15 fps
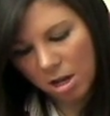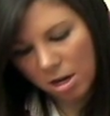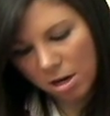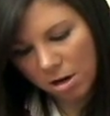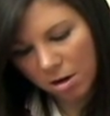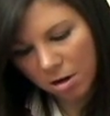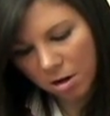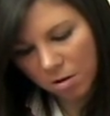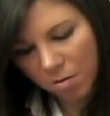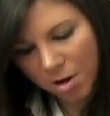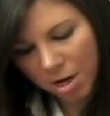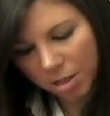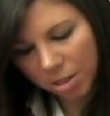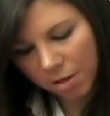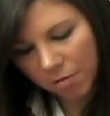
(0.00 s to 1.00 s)
Now you're going to
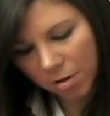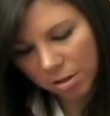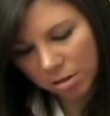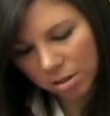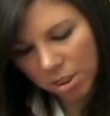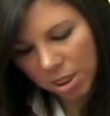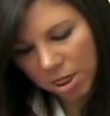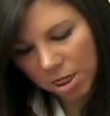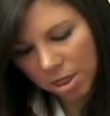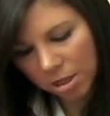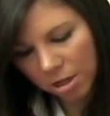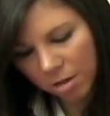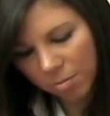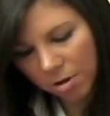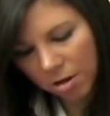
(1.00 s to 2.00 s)
want to leave a
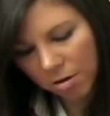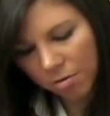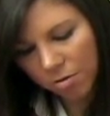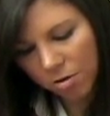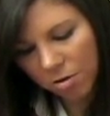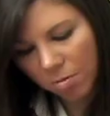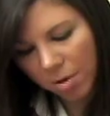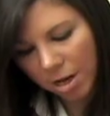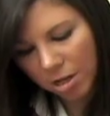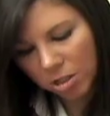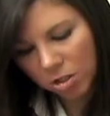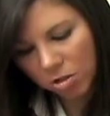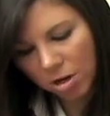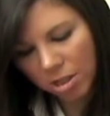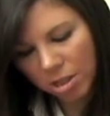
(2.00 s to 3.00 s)
little bit of room
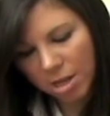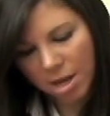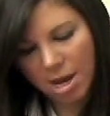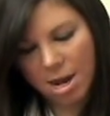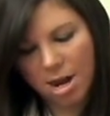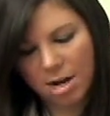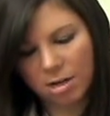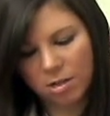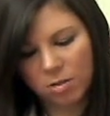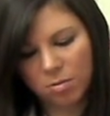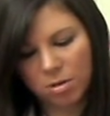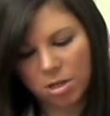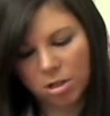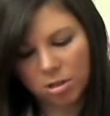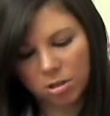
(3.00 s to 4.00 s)
extra at the end, because
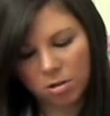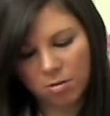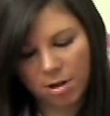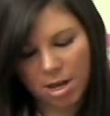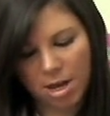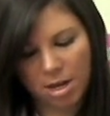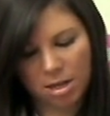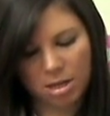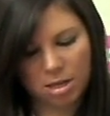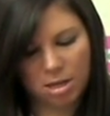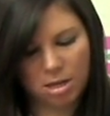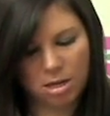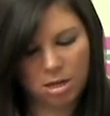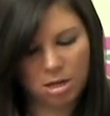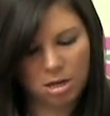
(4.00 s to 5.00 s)
when you glue it,
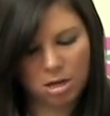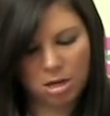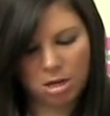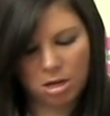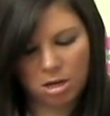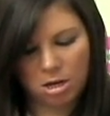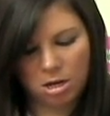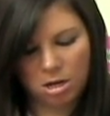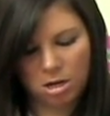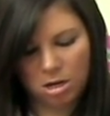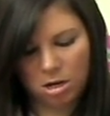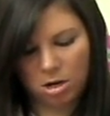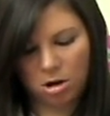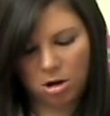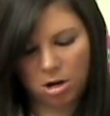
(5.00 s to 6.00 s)

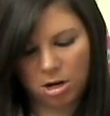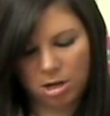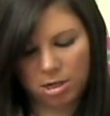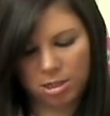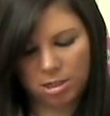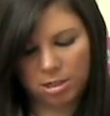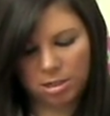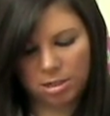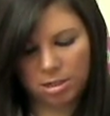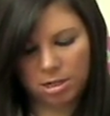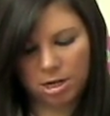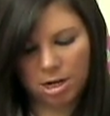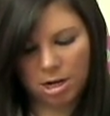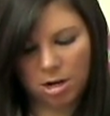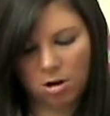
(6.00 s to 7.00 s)
you're going to
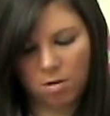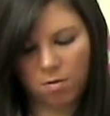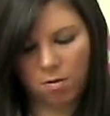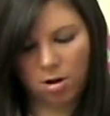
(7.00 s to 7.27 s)
tuck it over